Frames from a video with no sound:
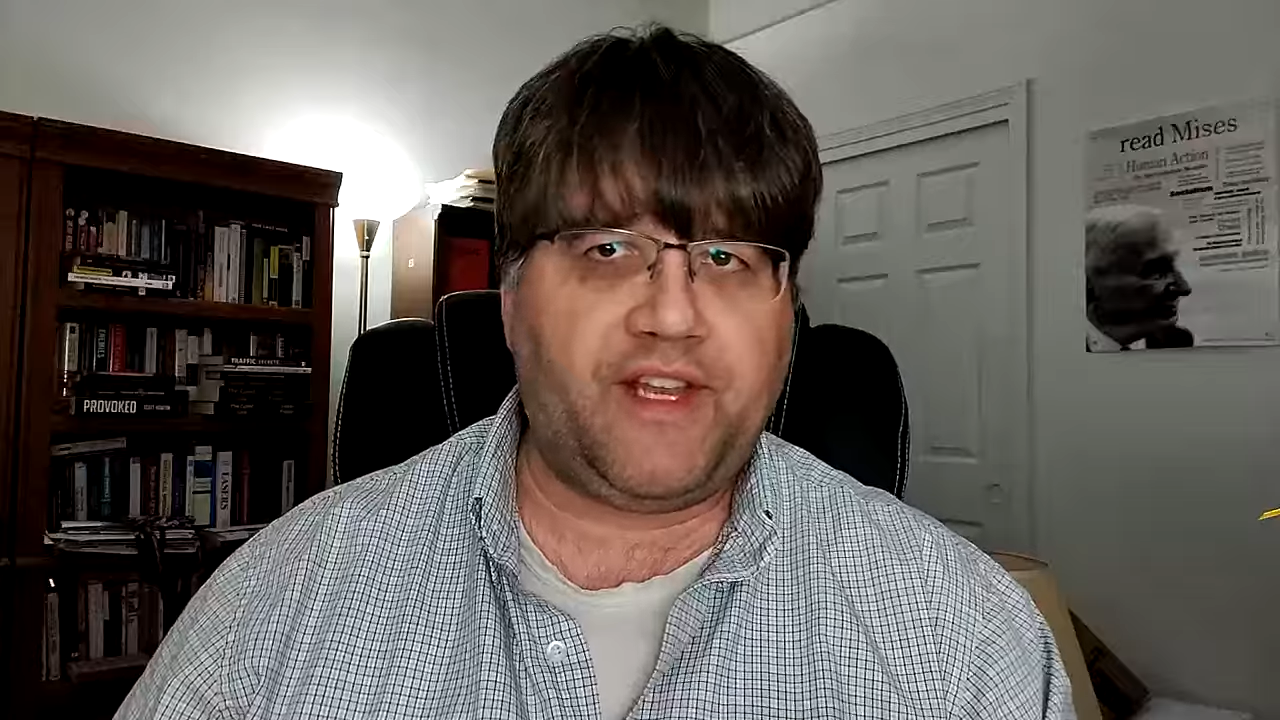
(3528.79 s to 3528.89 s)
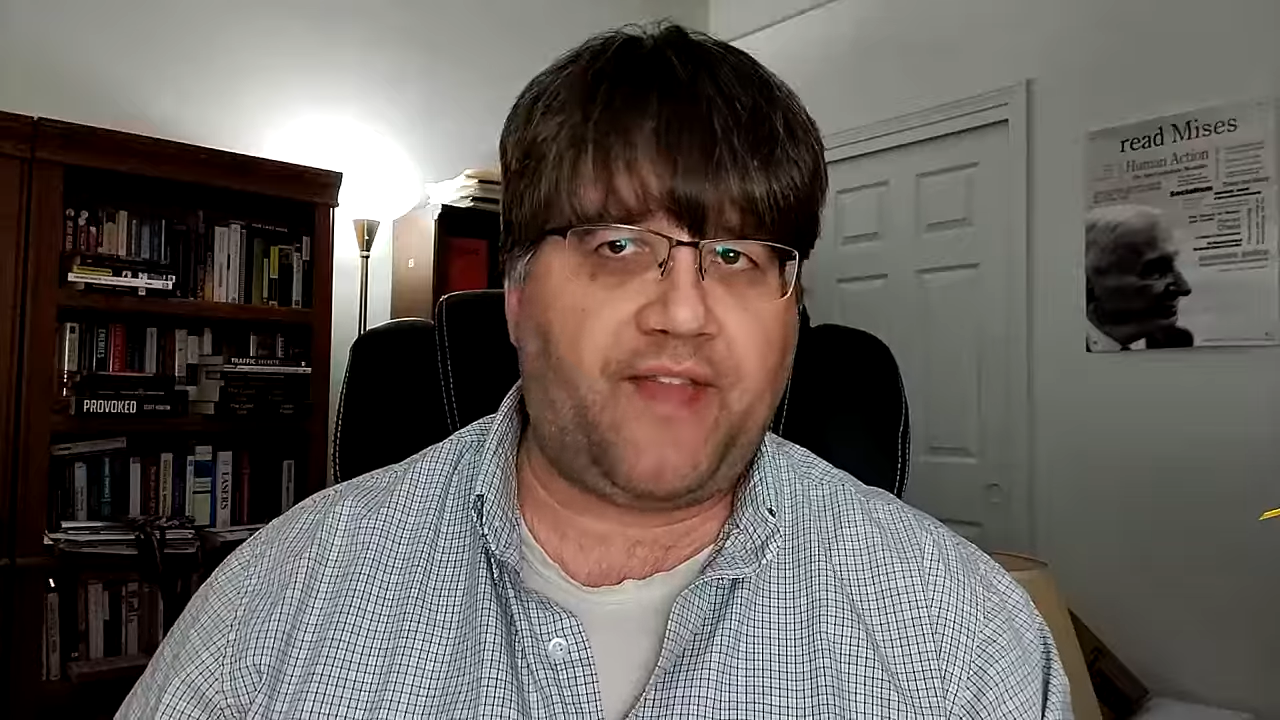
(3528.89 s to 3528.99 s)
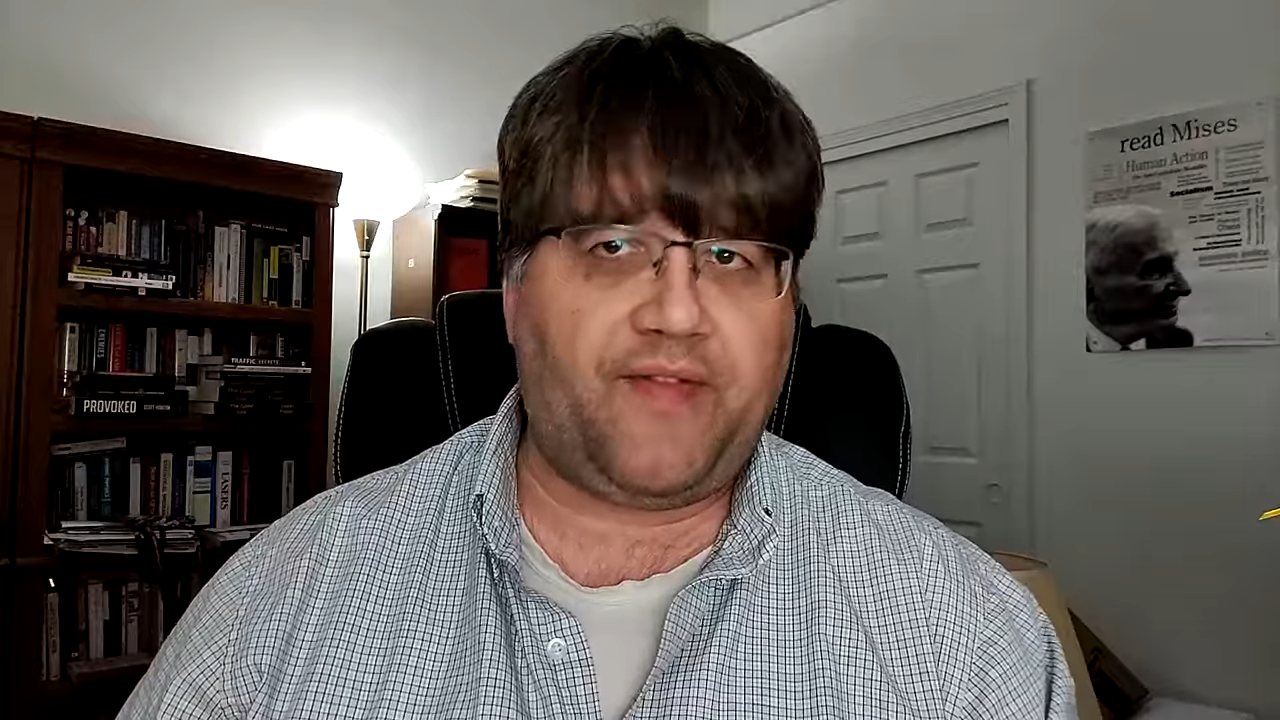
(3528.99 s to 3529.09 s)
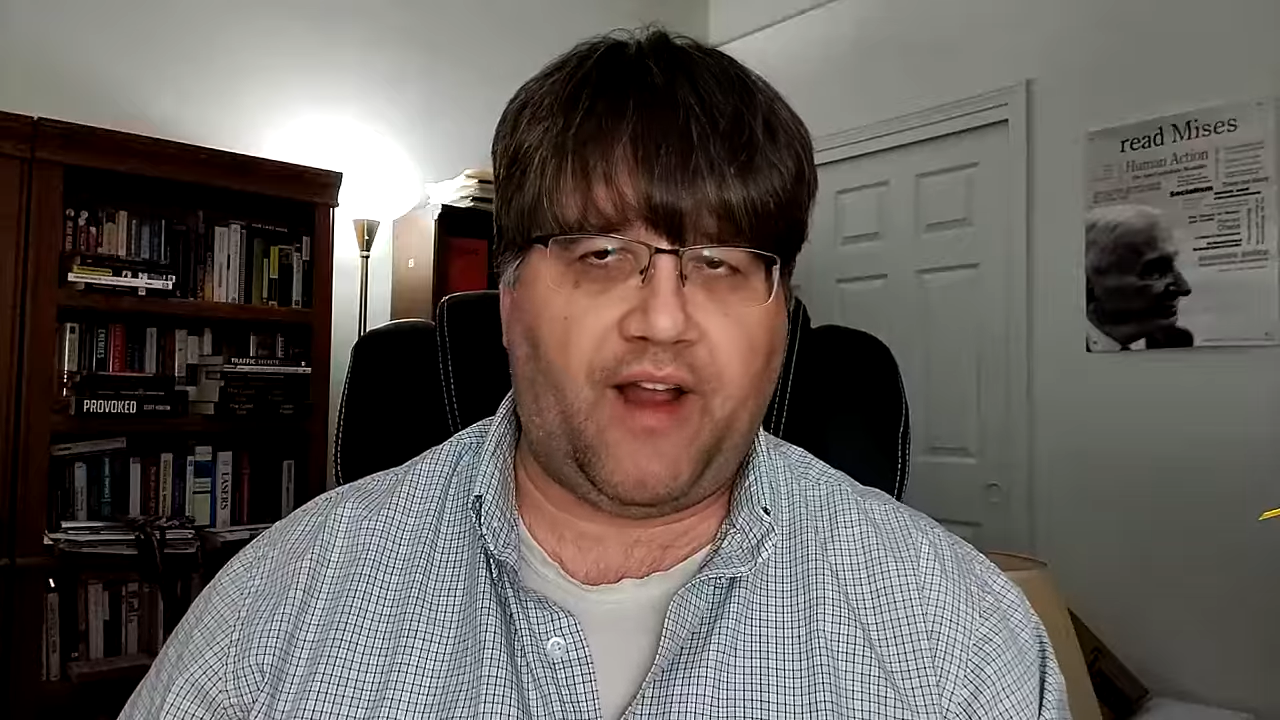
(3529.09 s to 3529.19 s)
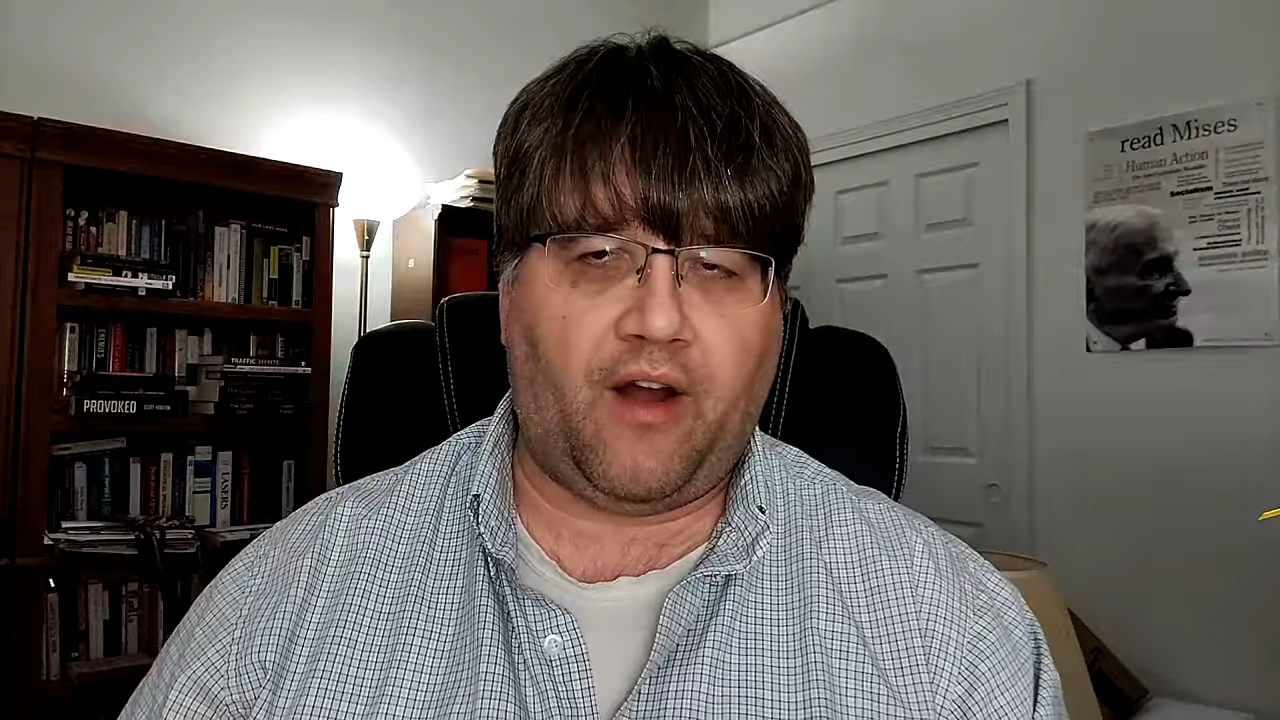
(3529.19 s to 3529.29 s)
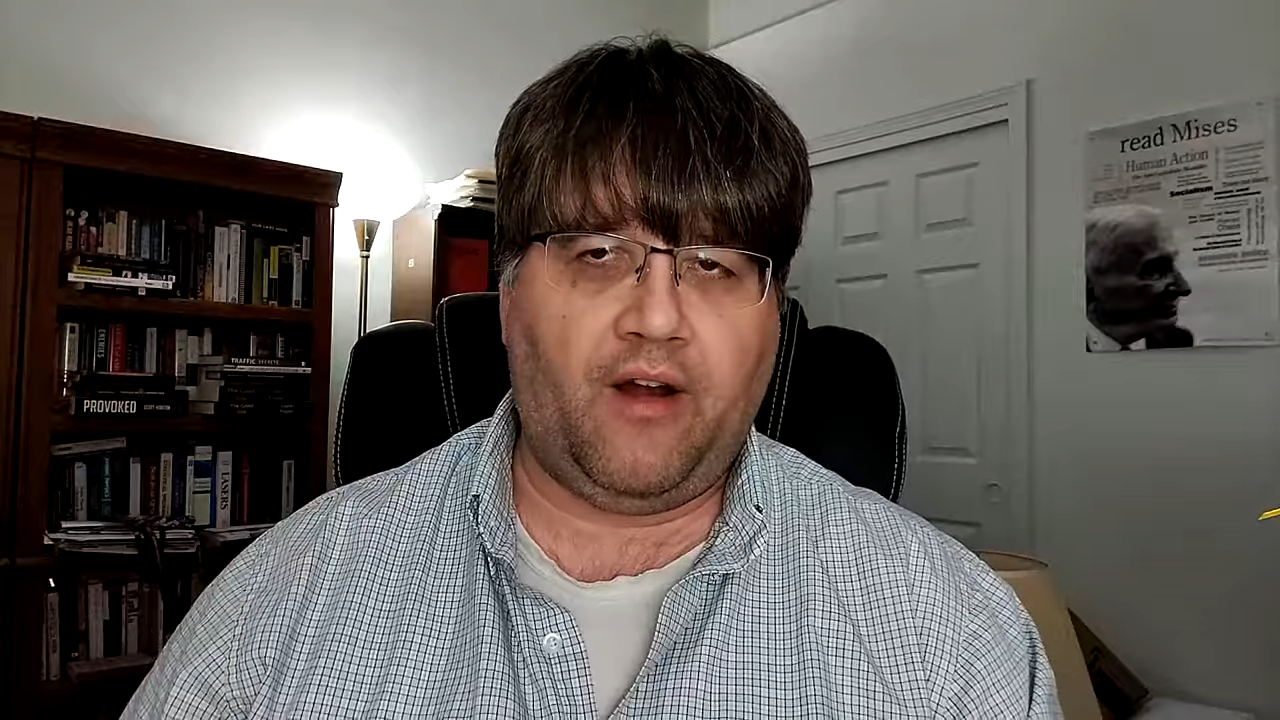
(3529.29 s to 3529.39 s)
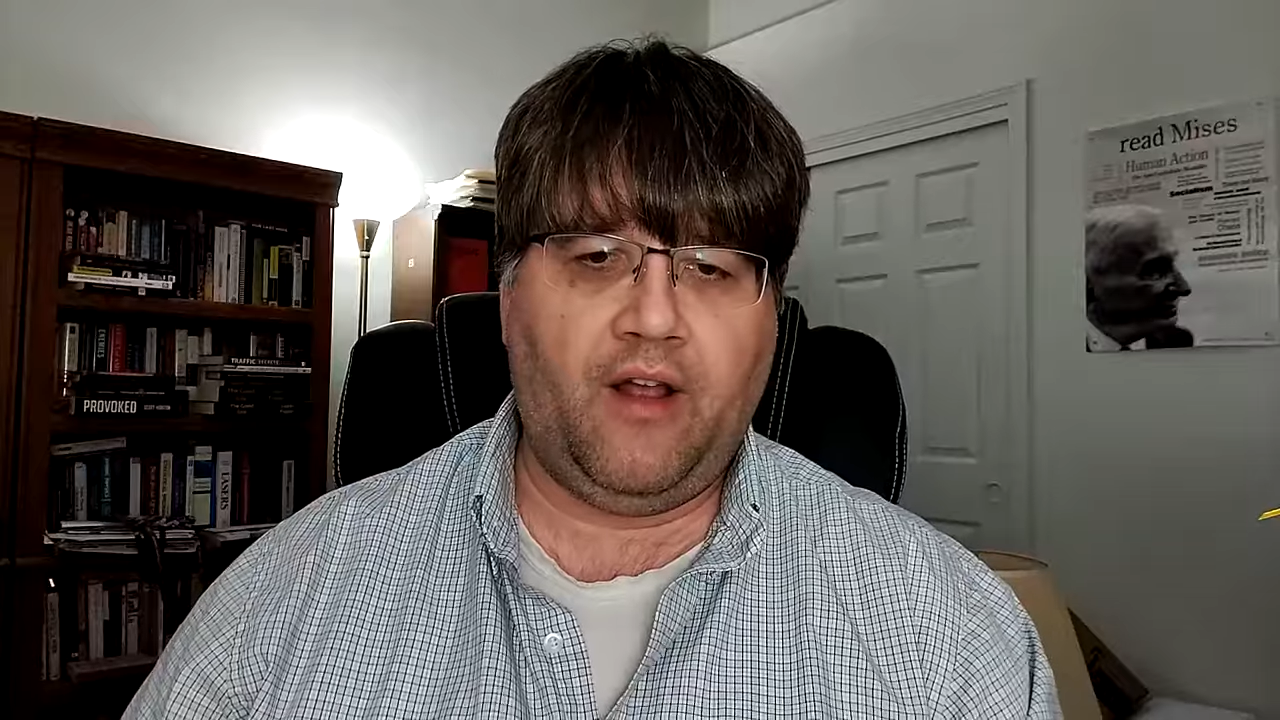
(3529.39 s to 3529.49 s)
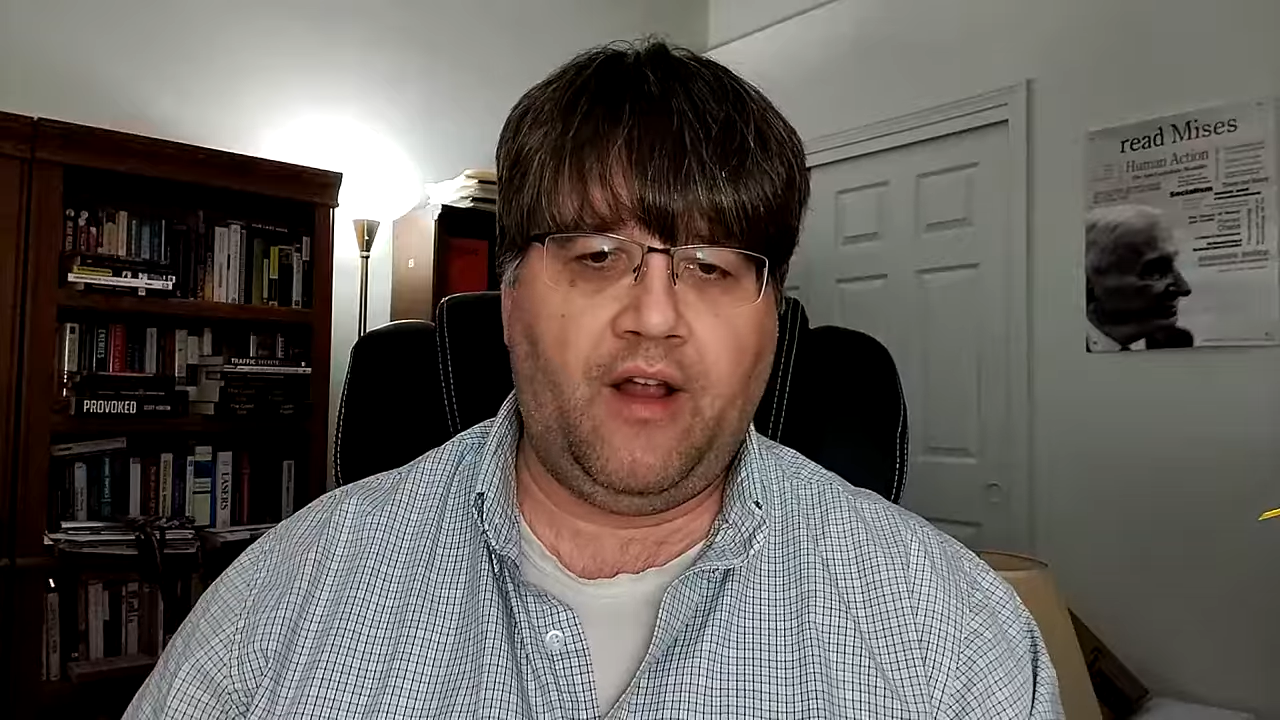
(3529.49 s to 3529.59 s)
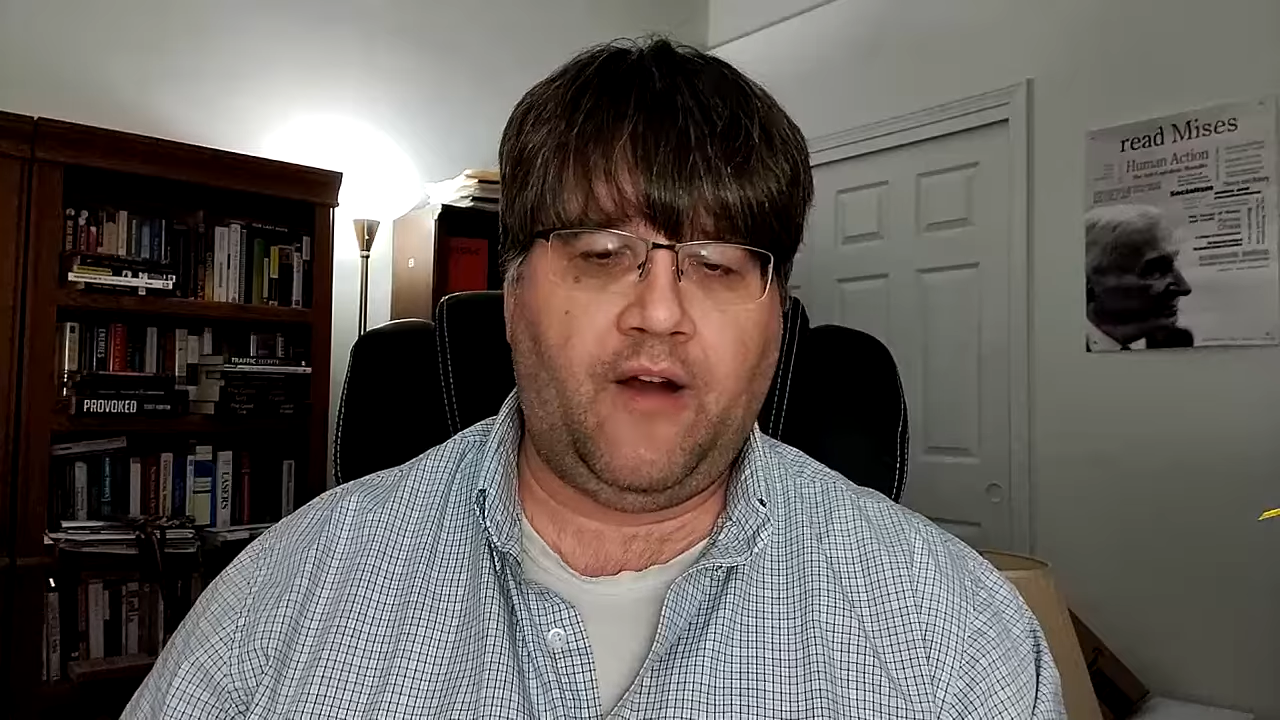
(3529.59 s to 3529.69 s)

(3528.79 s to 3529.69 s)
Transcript: get there